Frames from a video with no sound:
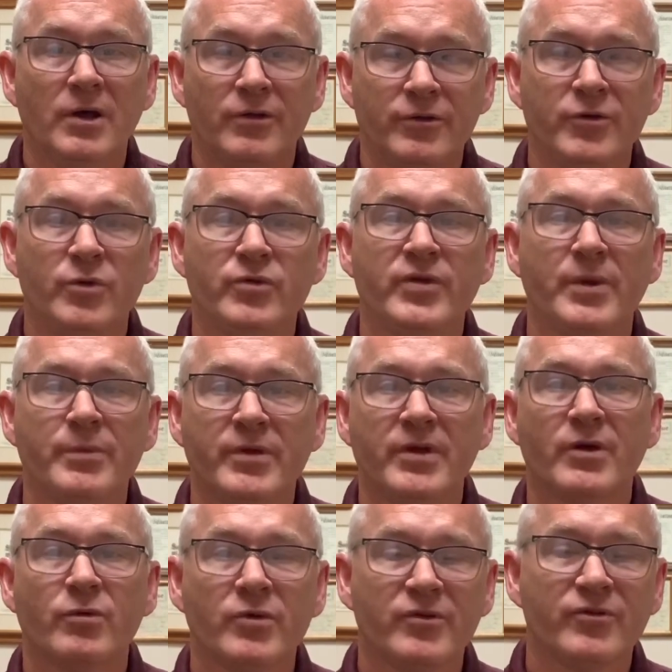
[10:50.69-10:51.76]
Do something
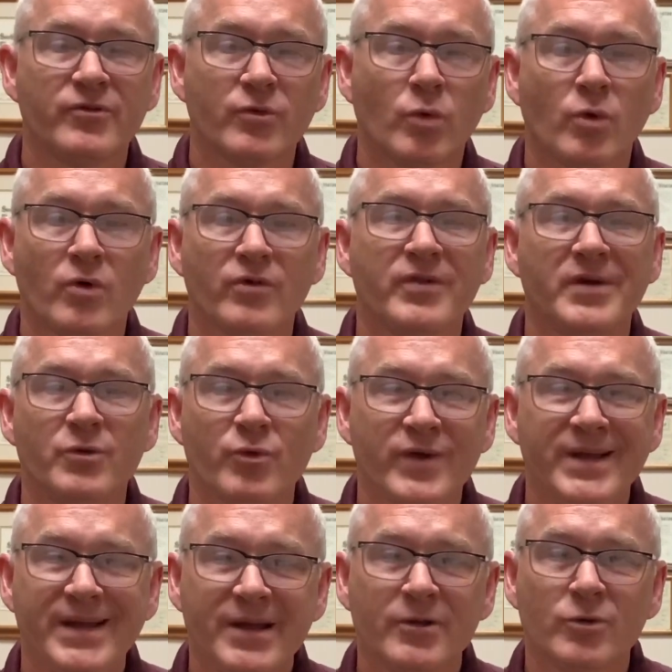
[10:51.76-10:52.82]
that restores and
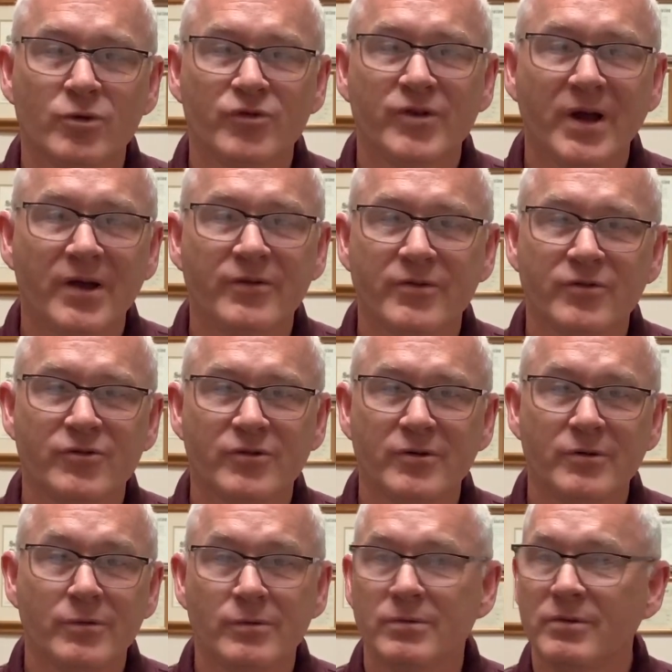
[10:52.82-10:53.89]
re-energizes
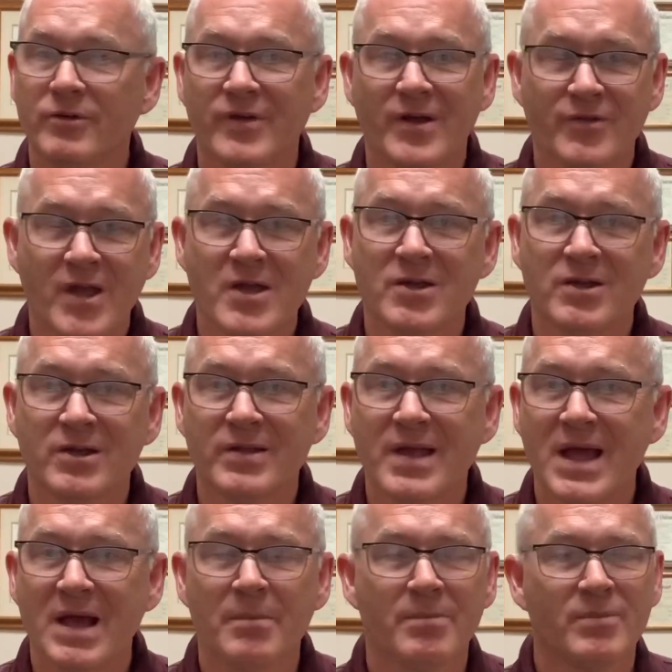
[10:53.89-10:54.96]
you. Is that taking a
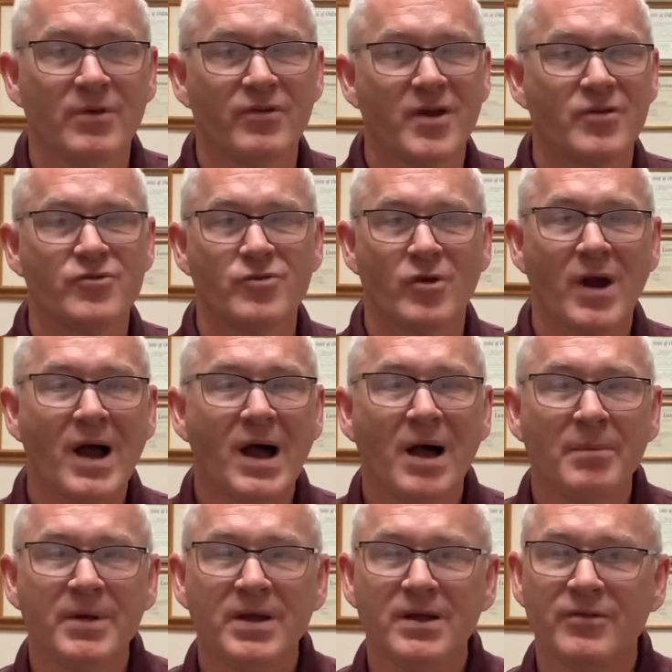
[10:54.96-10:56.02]
nap? Is that your
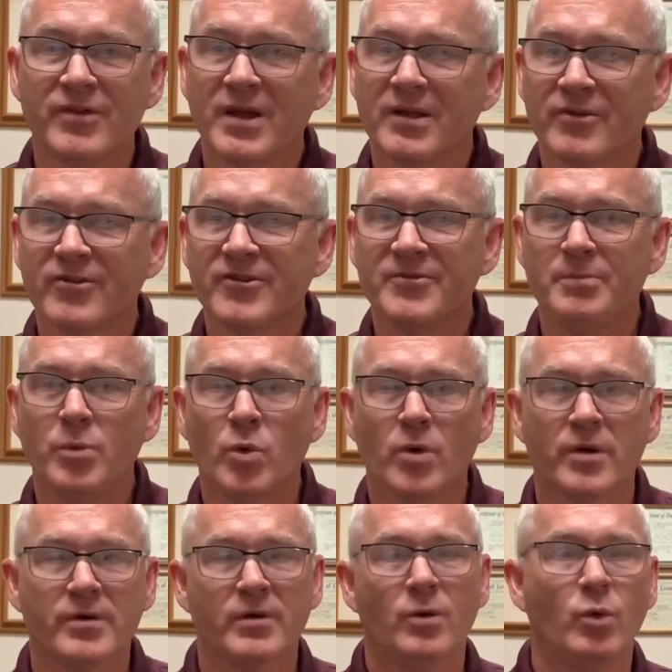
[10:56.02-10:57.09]
hobby? Is that a
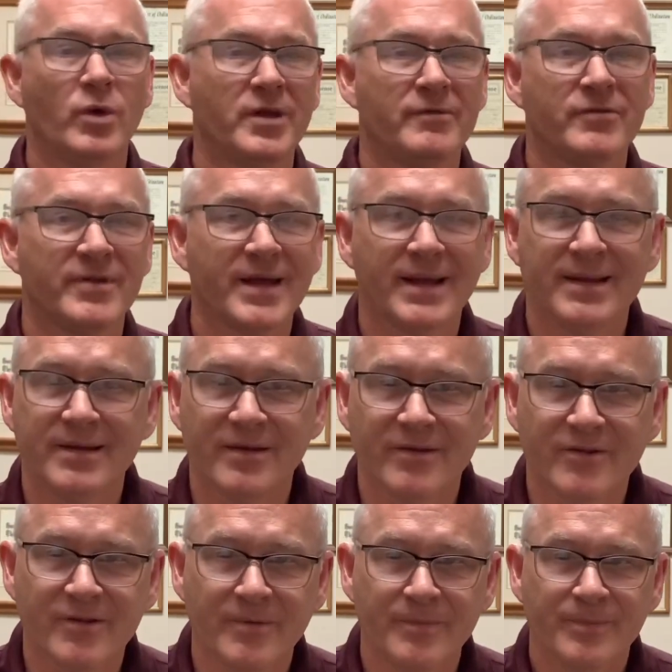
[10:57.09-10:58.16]
sport? Whatever that
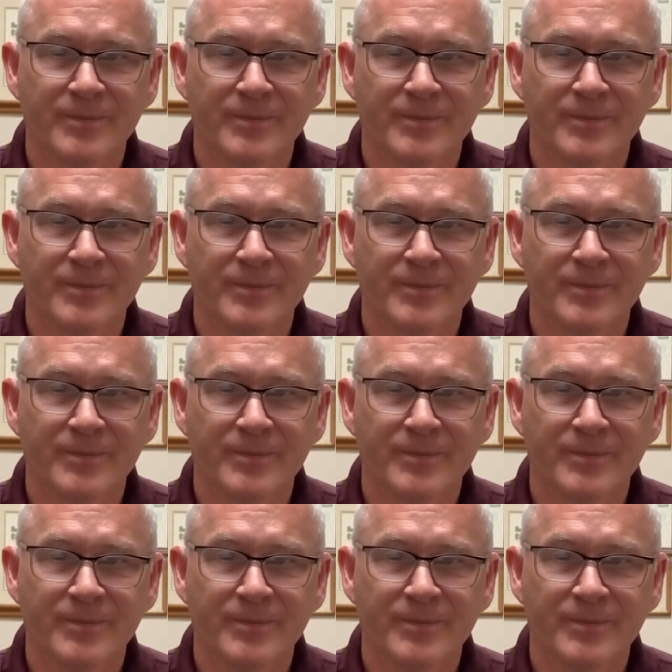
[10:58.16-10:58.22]
is.